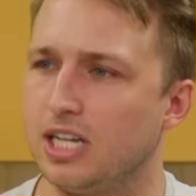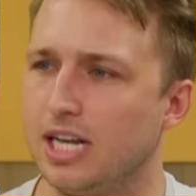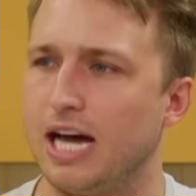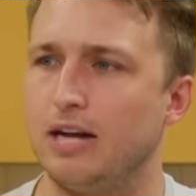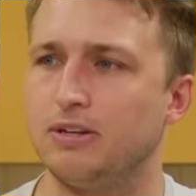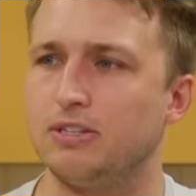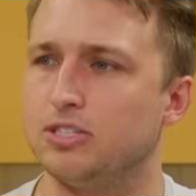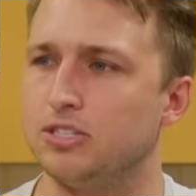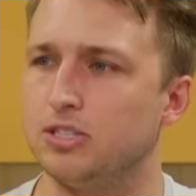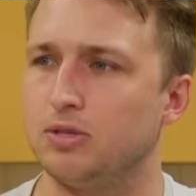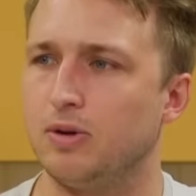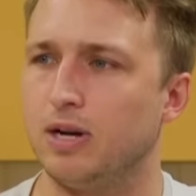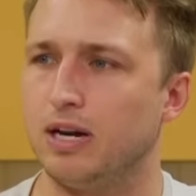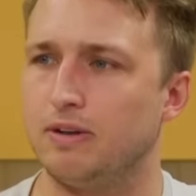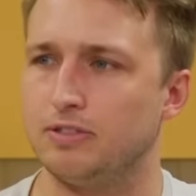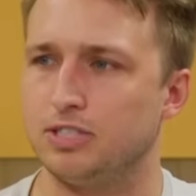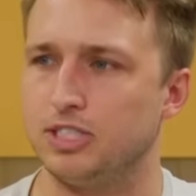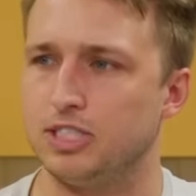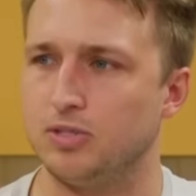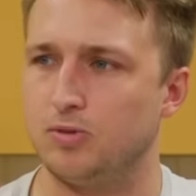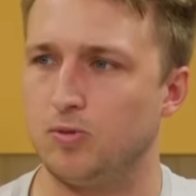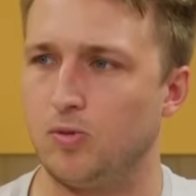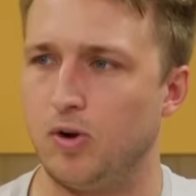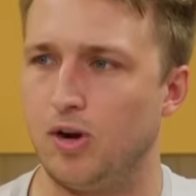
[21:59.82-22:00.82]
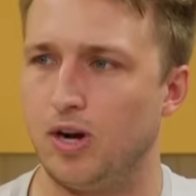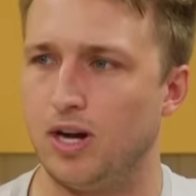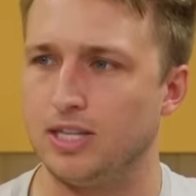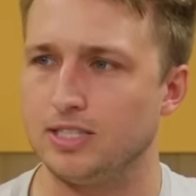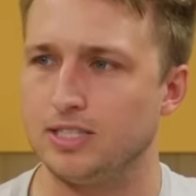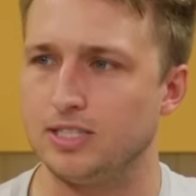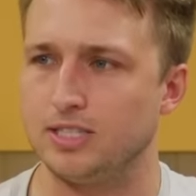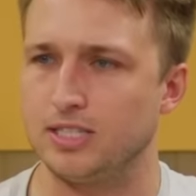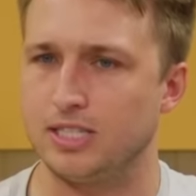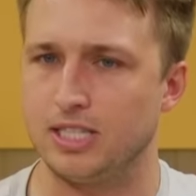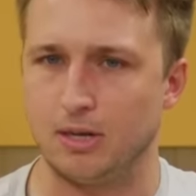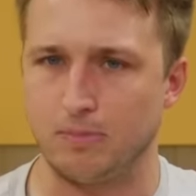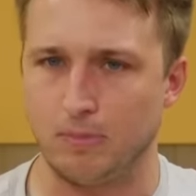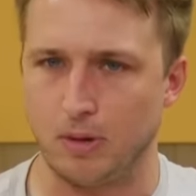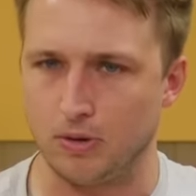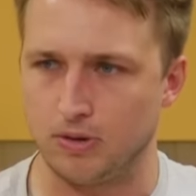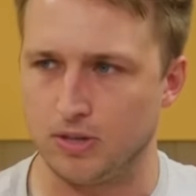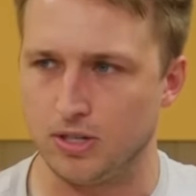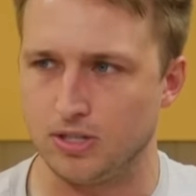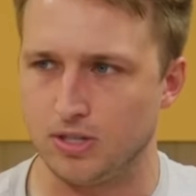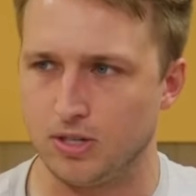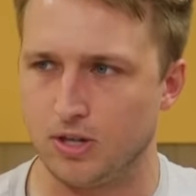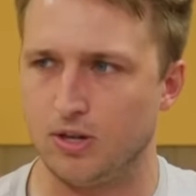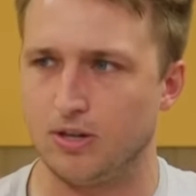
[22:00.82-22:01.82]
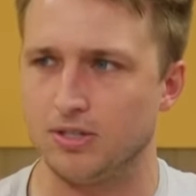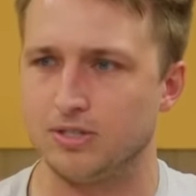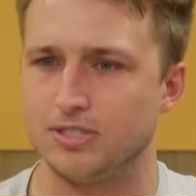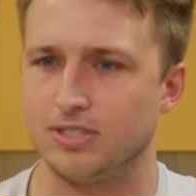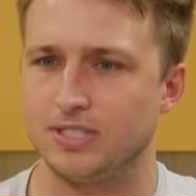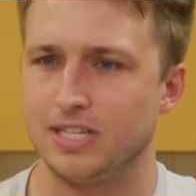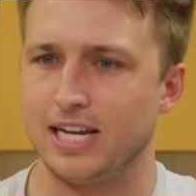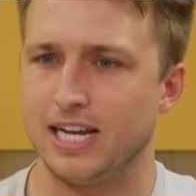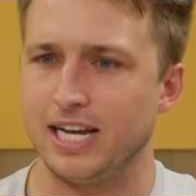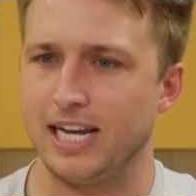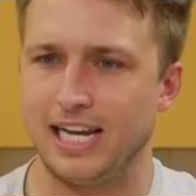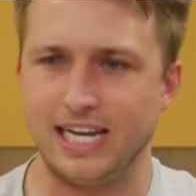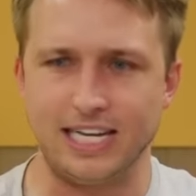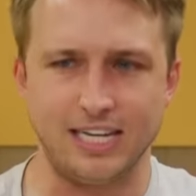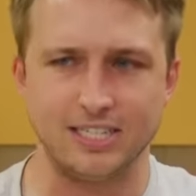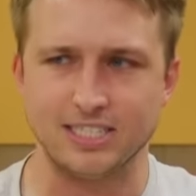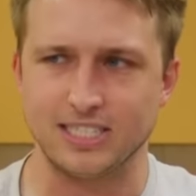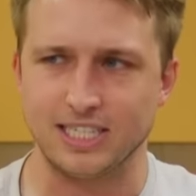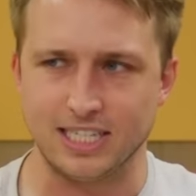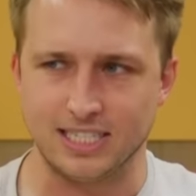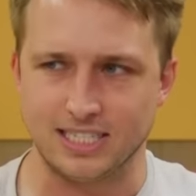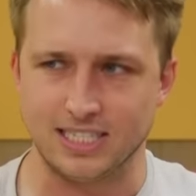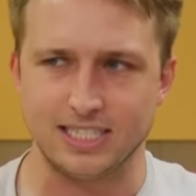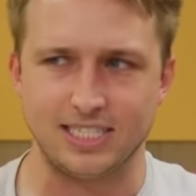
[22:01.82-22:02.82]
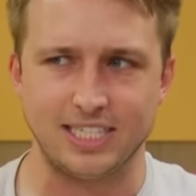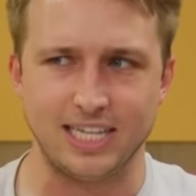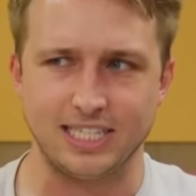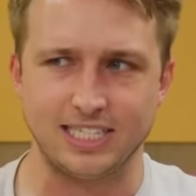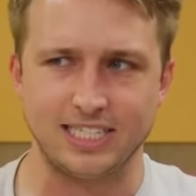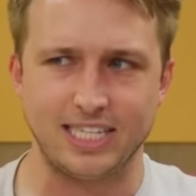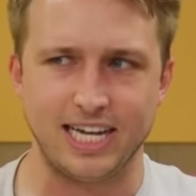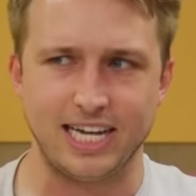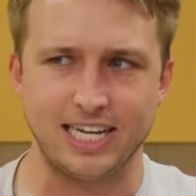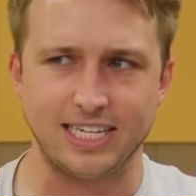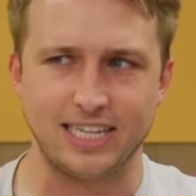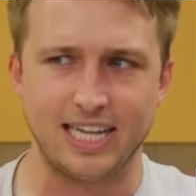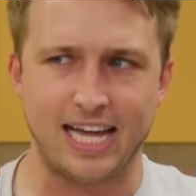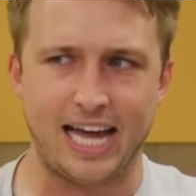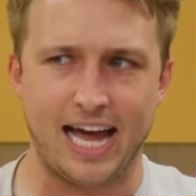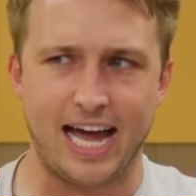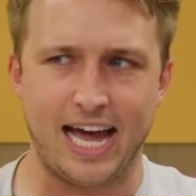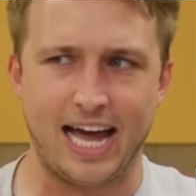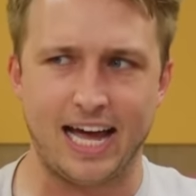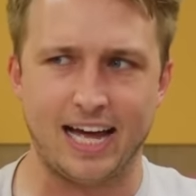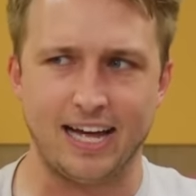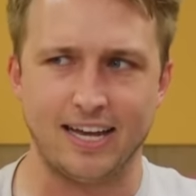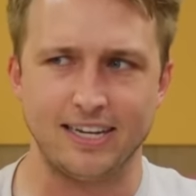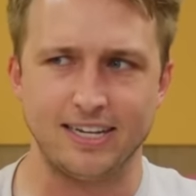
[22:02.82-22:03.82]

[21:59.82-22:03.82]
allowed to do whatever she wants. They're both adults. He doesn't get to dictate that.